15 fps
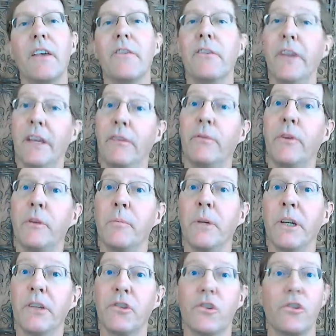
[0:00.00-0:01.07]
Thanks very
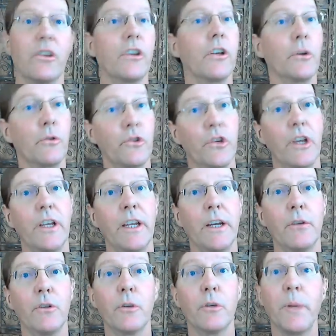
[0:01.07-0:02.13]
much. Go check
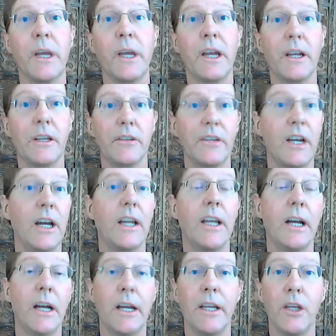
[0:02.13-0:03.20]
out
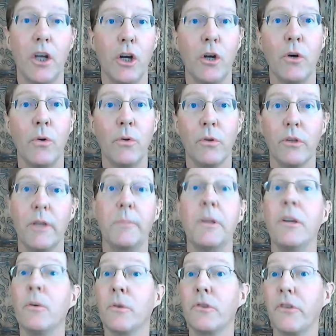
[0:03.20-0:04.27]
lookback.io. Let me
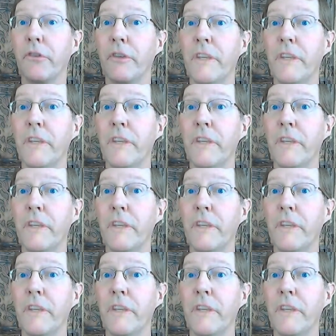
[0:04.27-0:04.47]
know what you